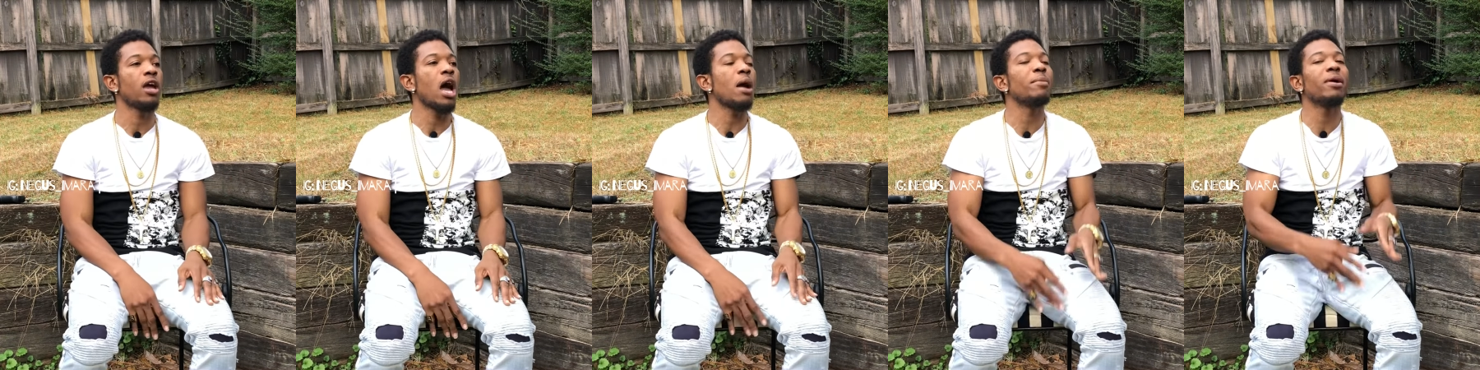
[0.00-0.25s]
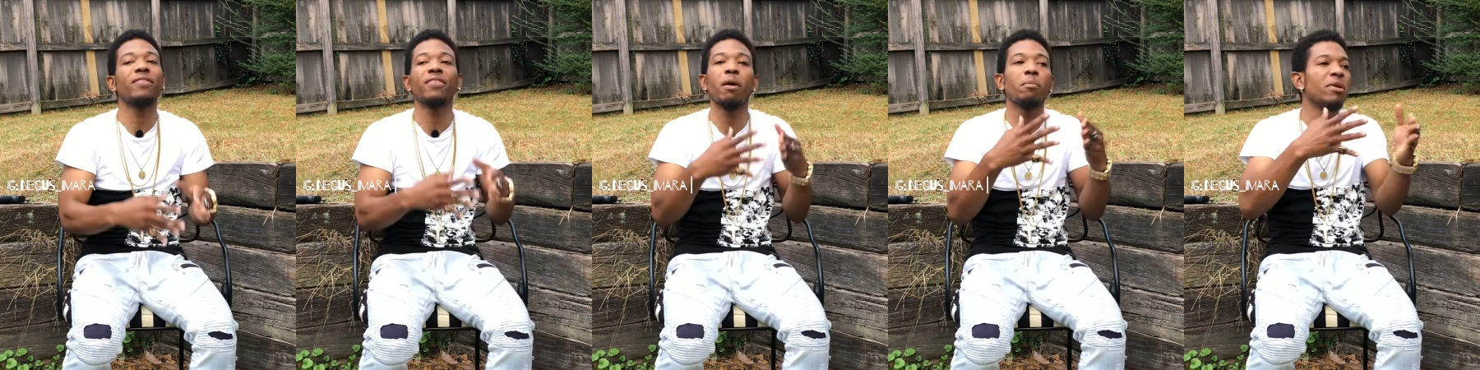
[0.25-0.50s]
And
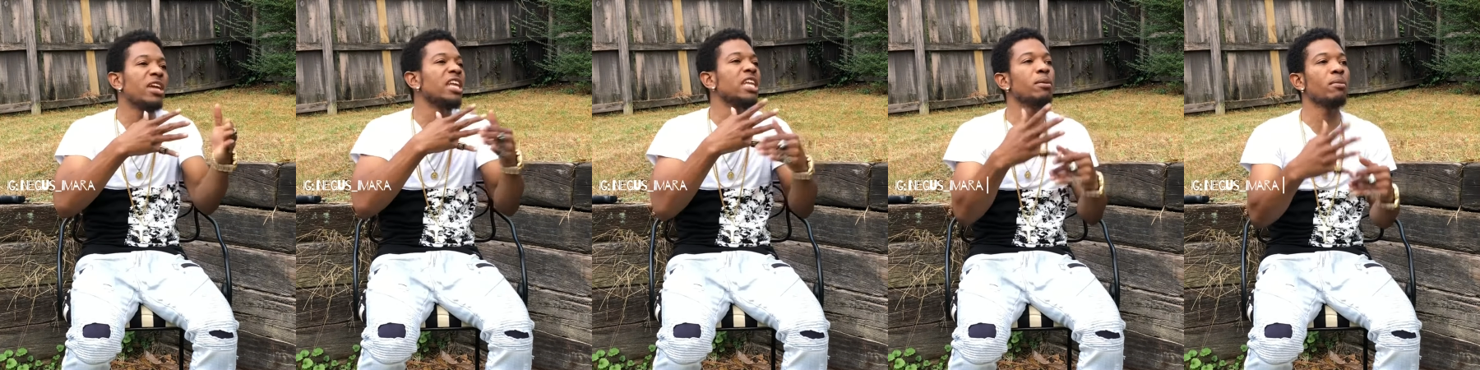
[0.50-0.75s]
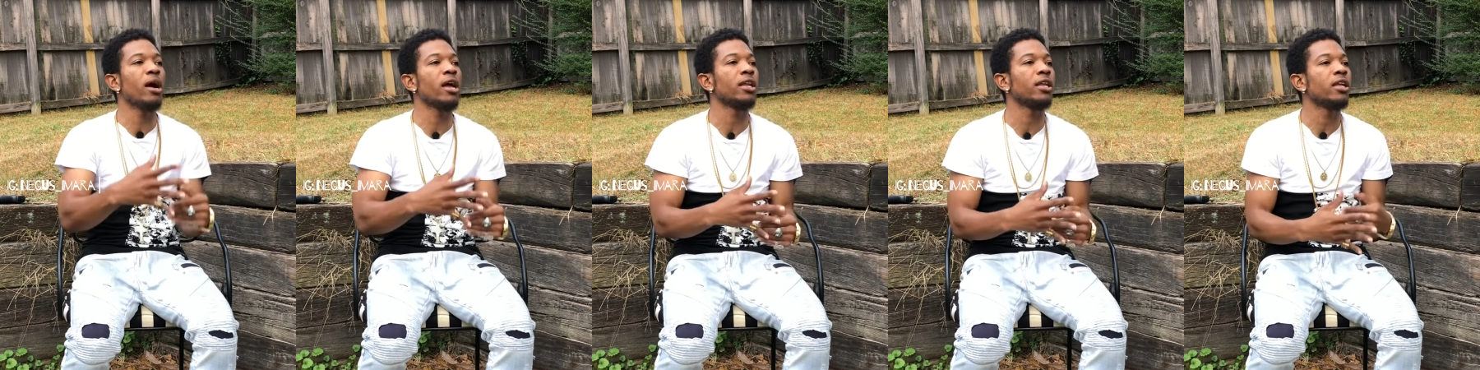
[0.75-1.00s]
me say, Beenie
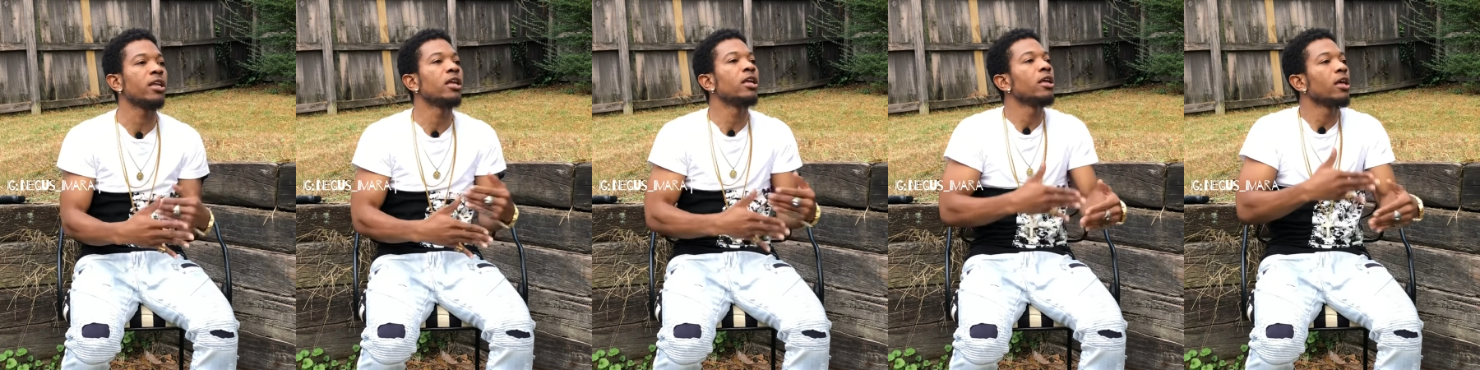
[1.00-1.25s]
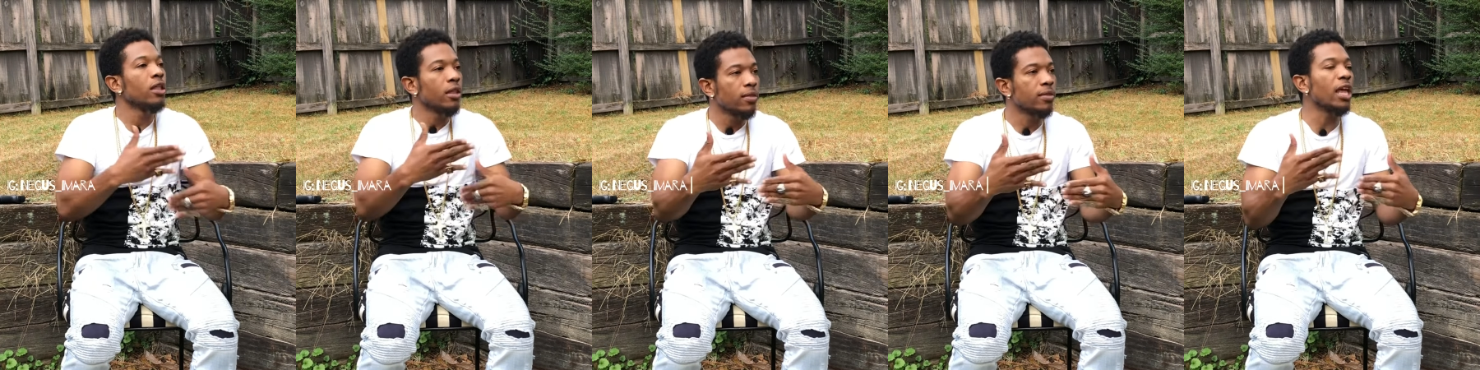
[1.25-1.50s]
Man,
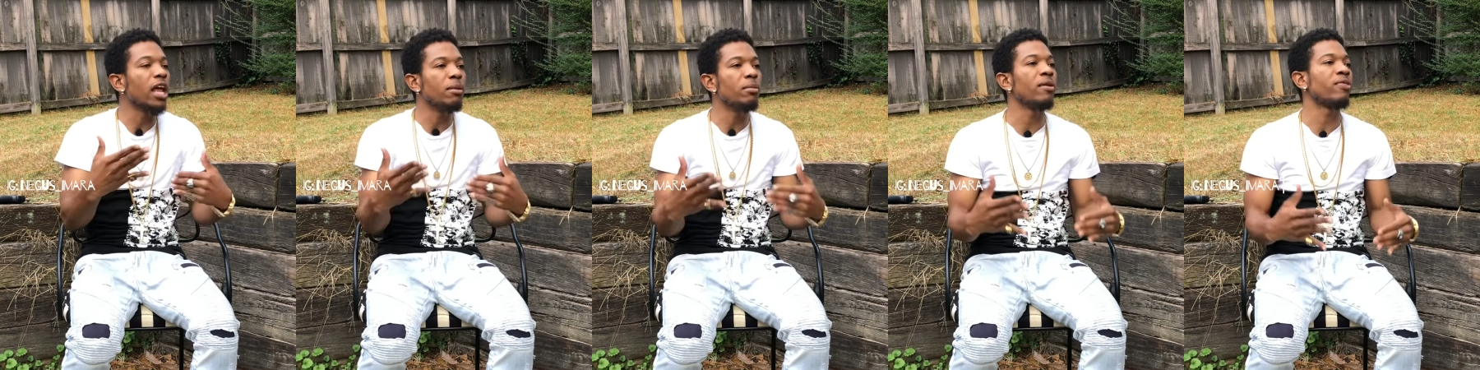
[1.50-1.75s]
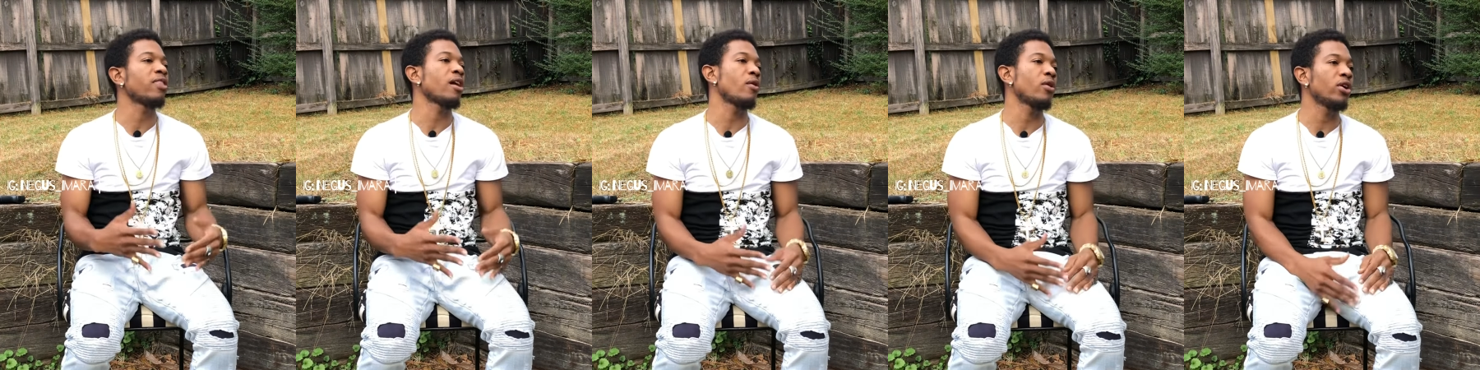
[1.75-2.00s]
tell me
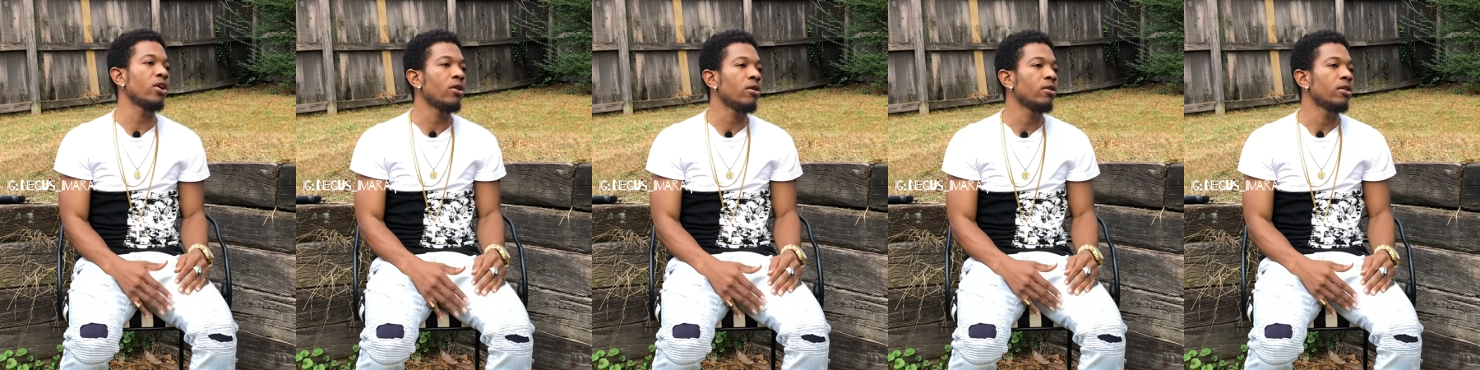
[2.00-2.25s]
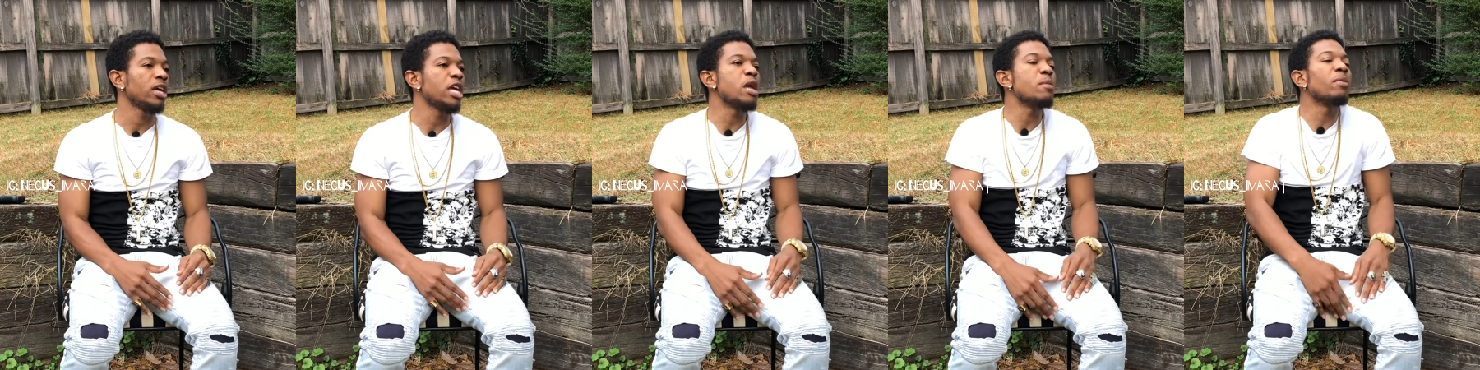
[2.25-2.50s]
sorry now.
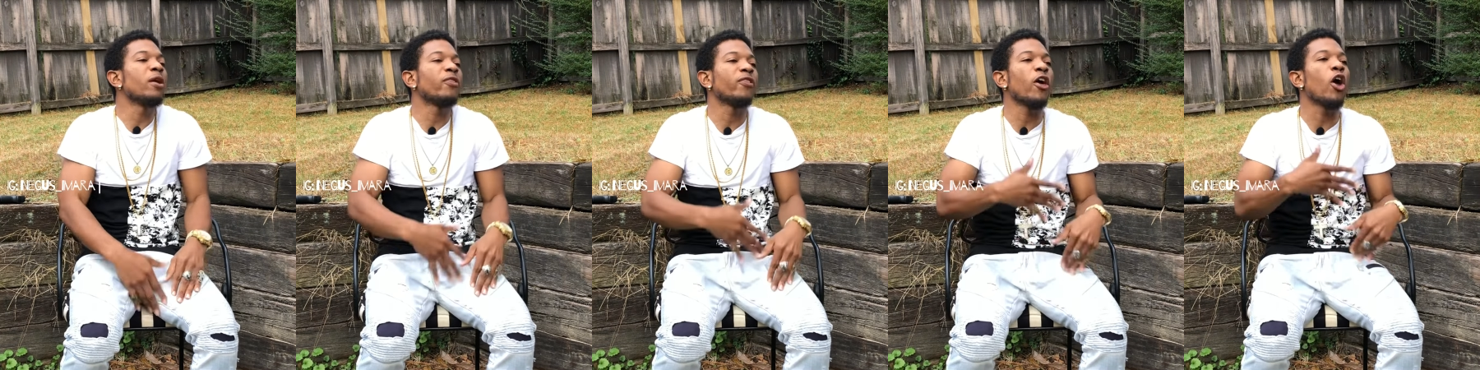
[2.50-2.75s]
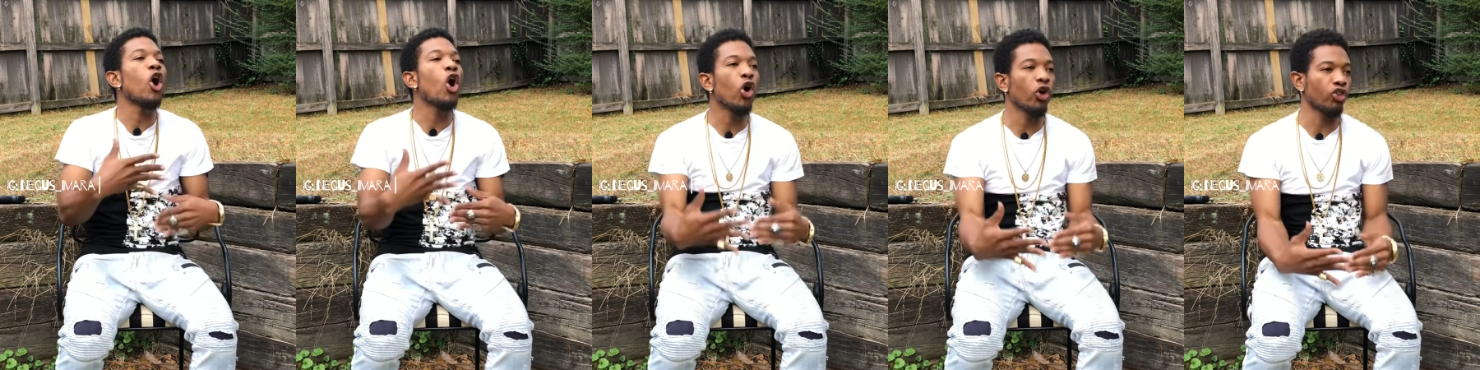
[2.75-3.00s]
He must
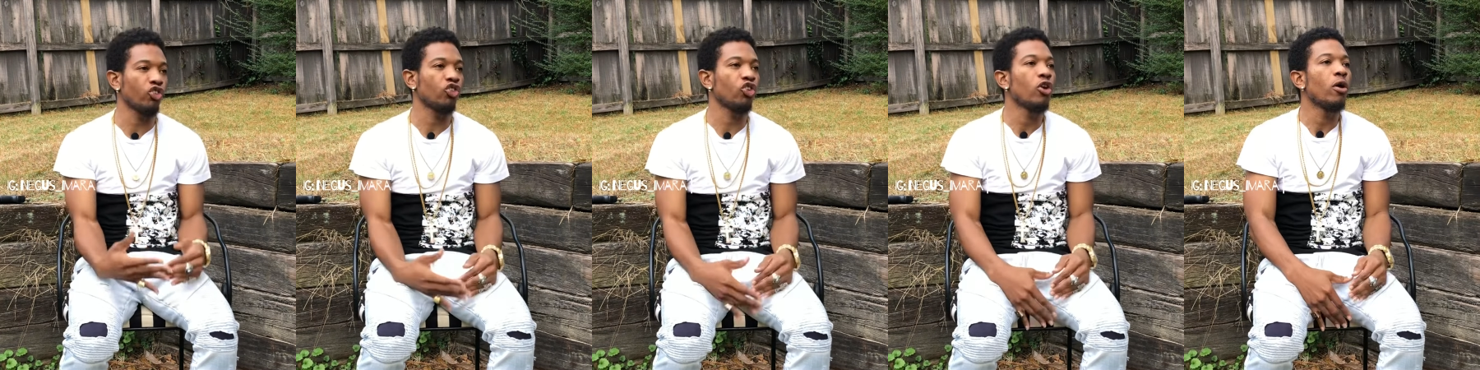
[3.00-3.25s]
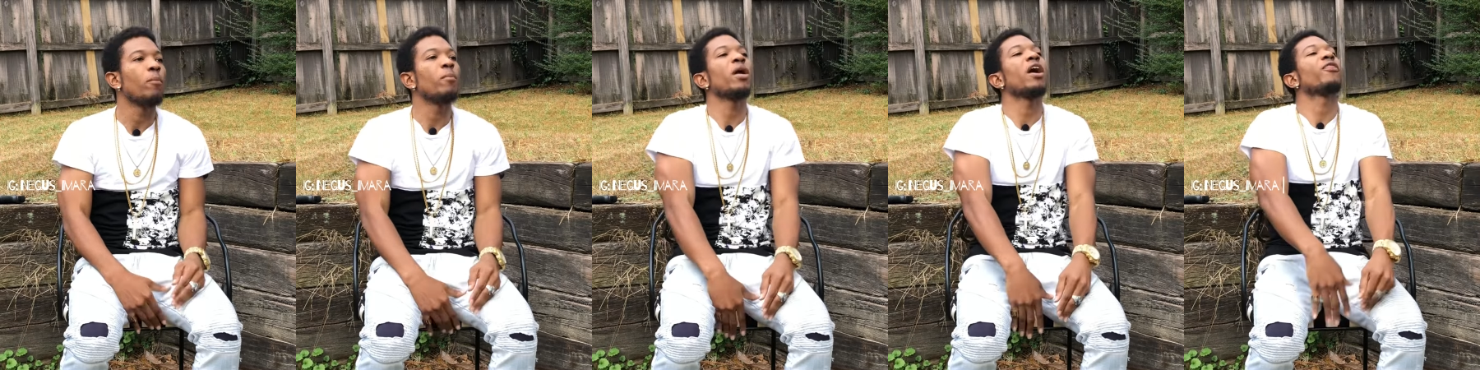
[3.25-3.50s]
say, Hush.
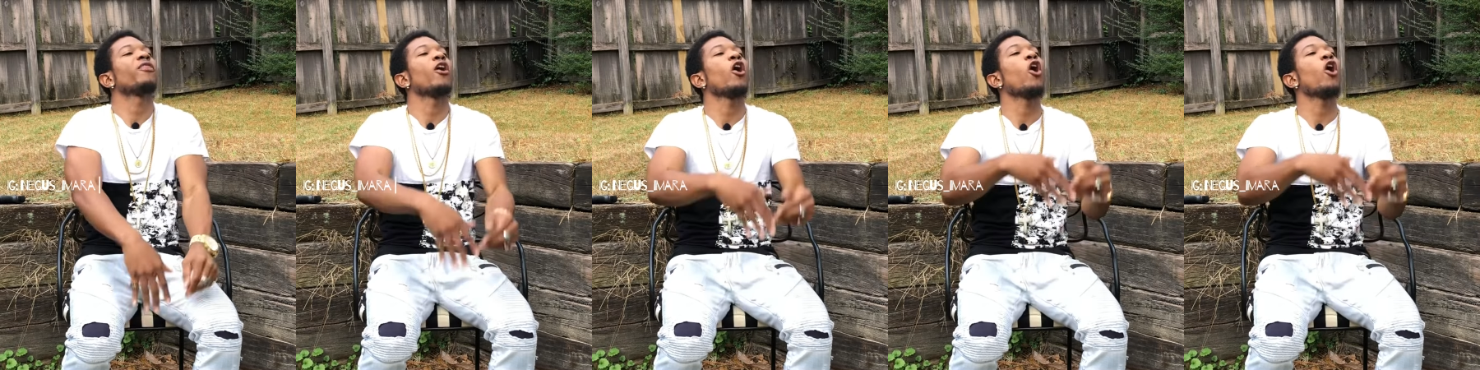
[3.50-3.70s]
Me I say,